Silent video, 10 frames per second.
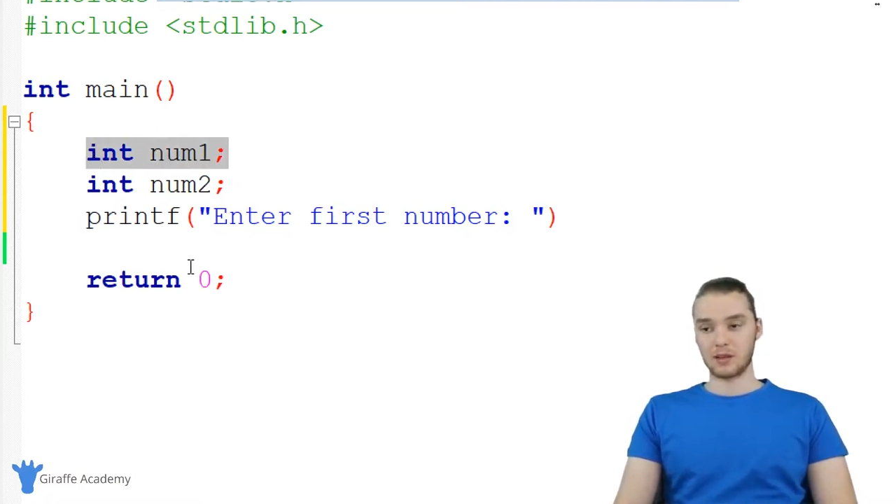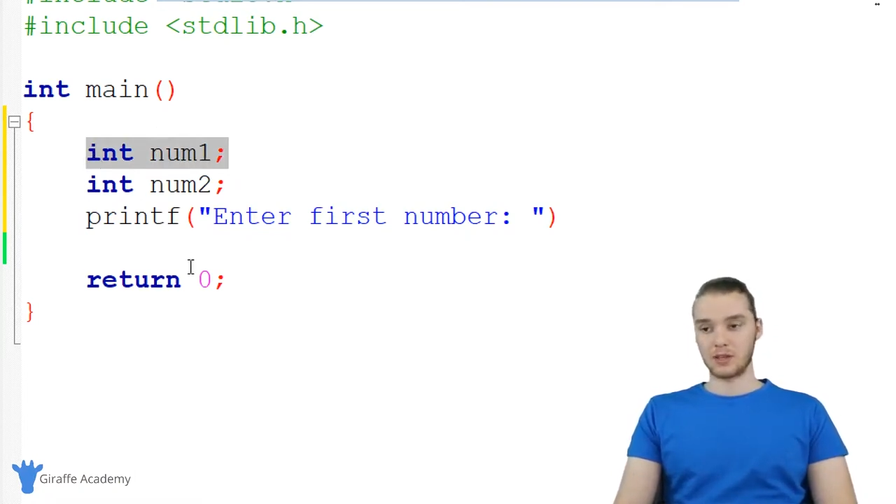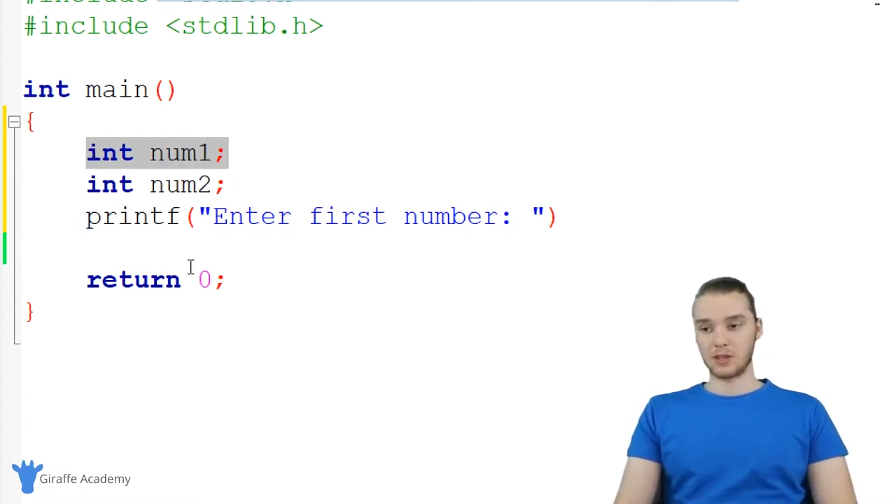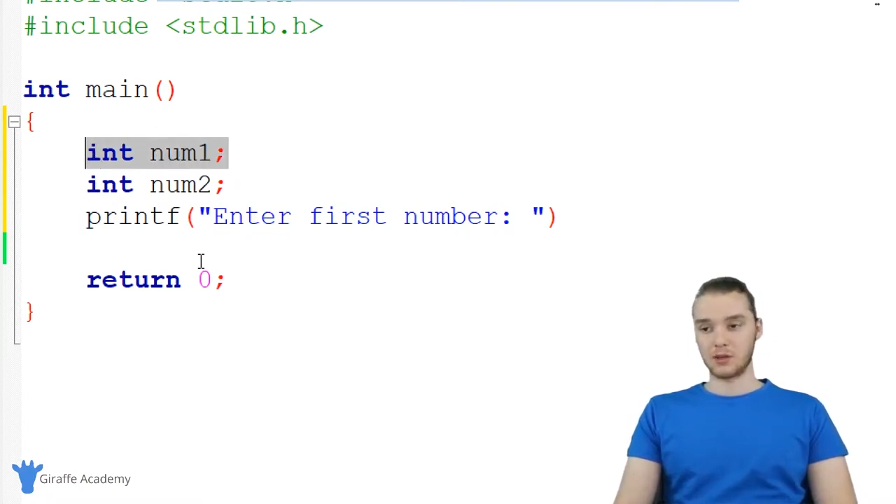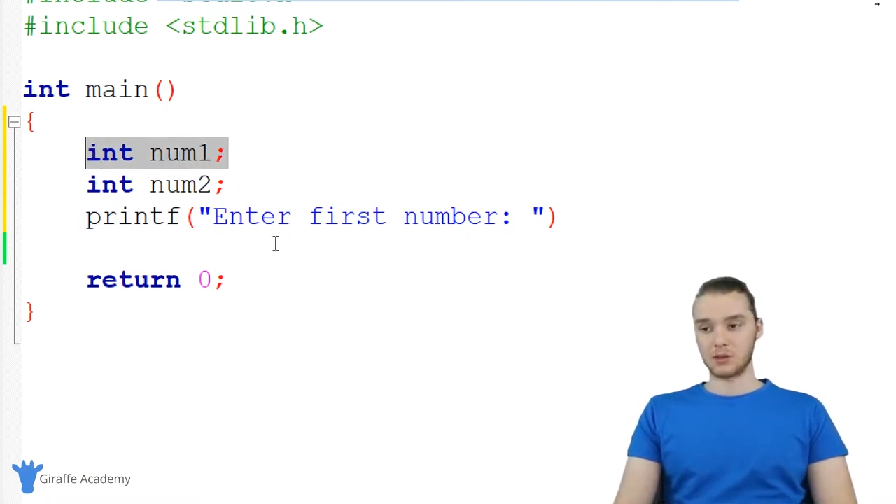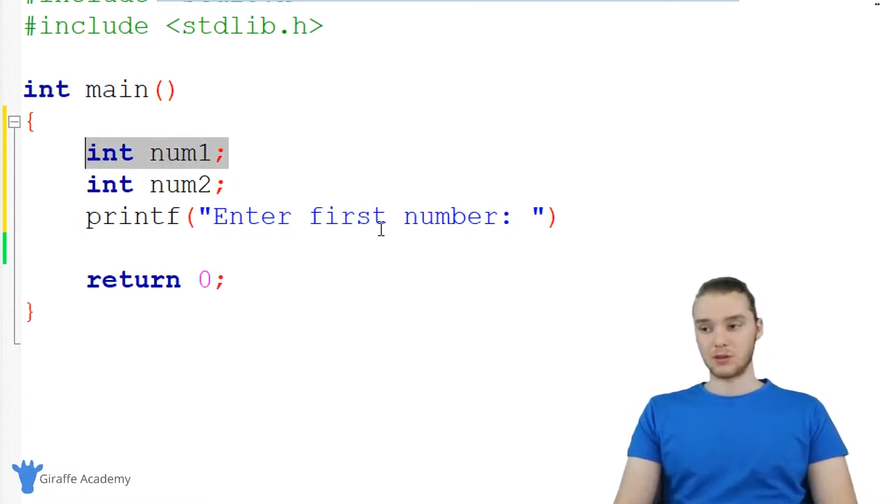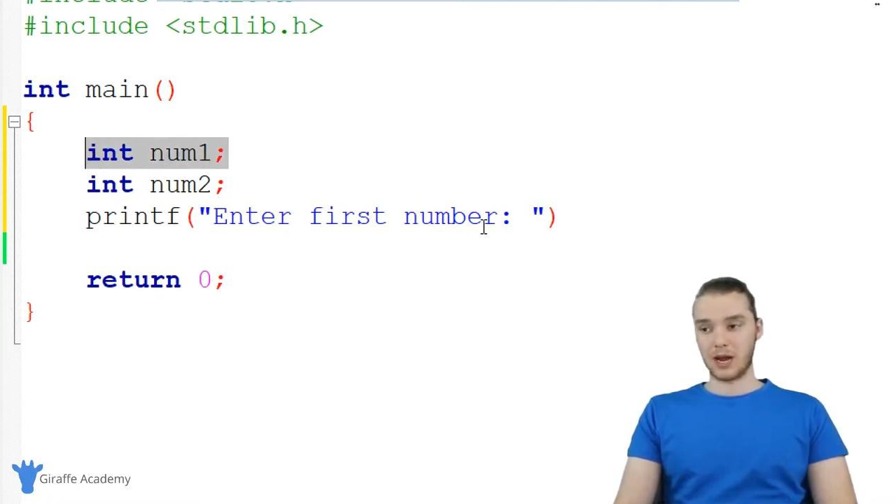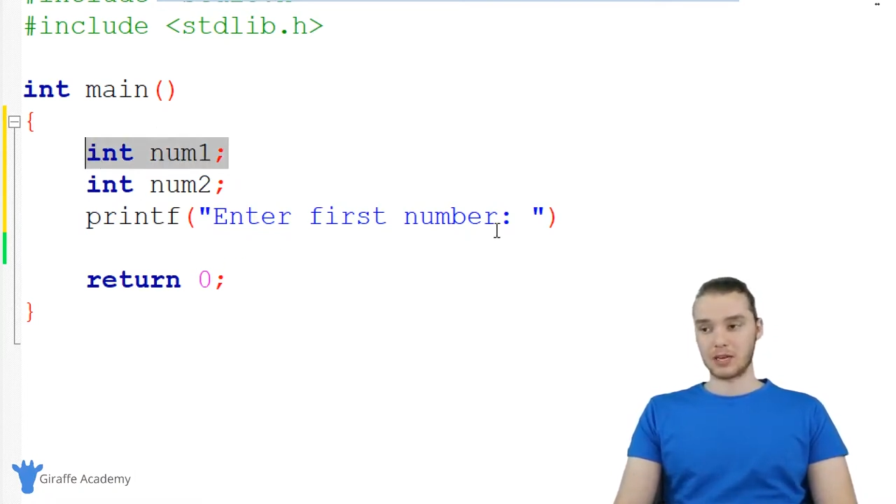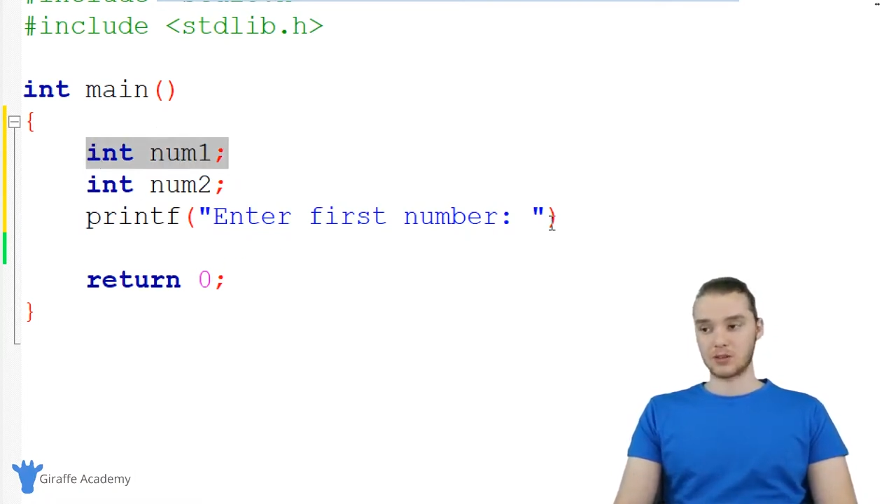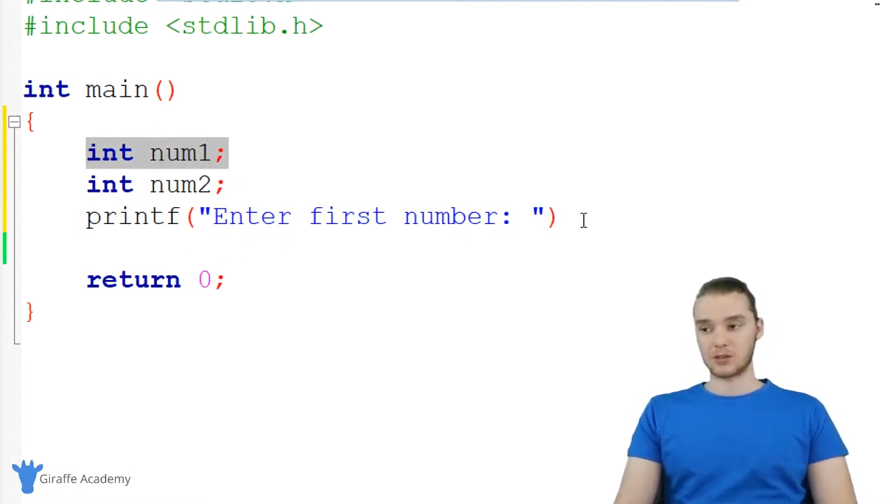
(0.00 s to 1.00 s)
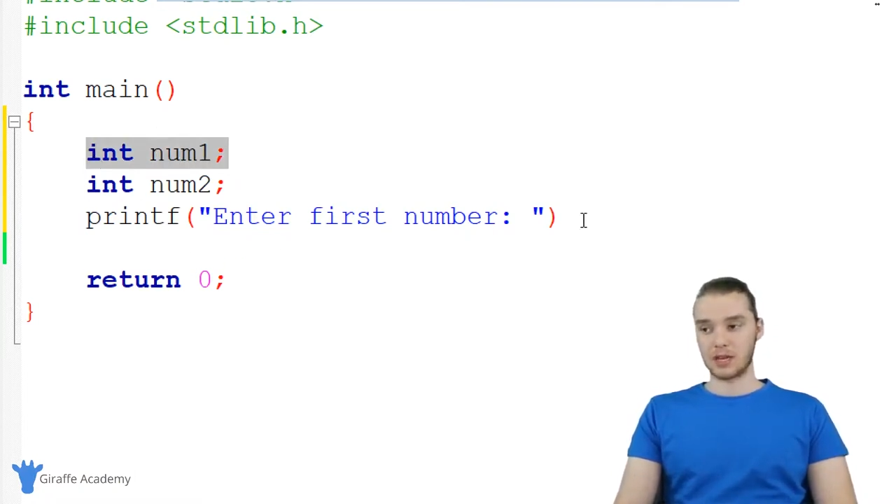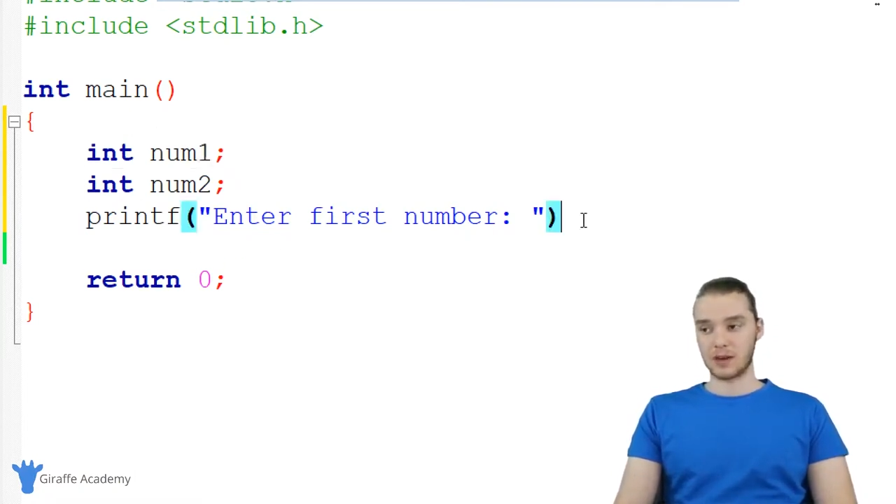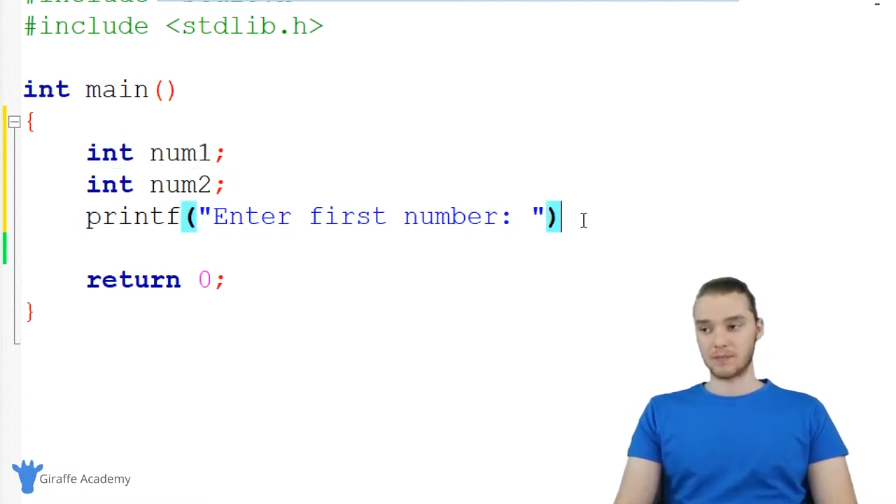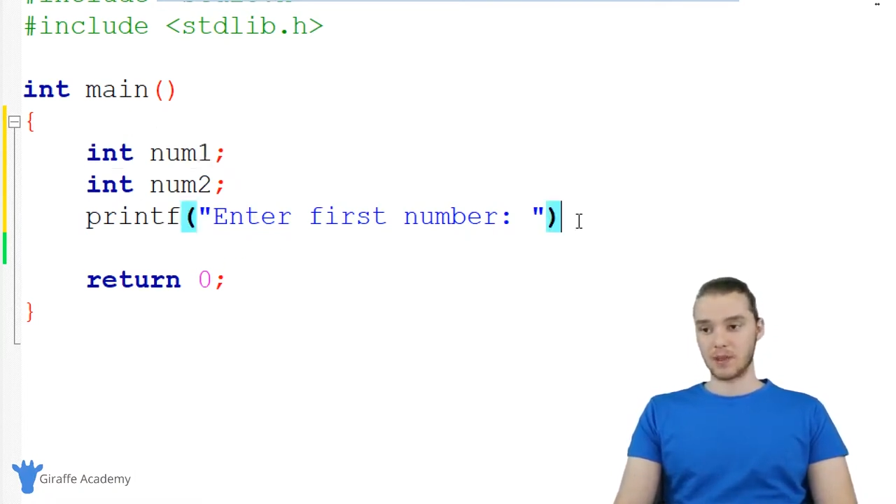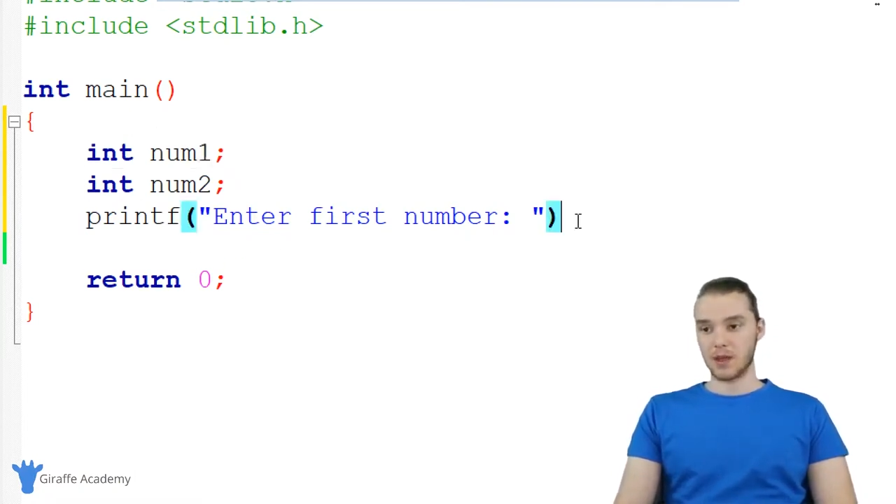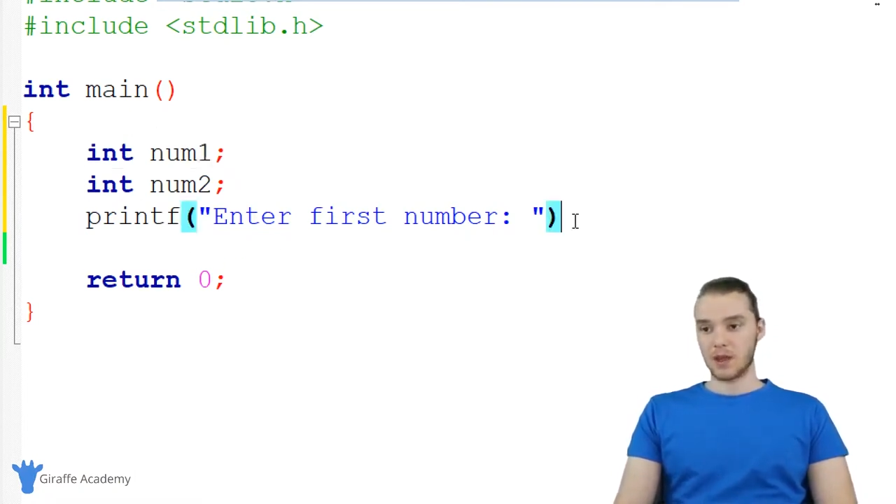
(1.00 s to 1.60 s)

the user enters in.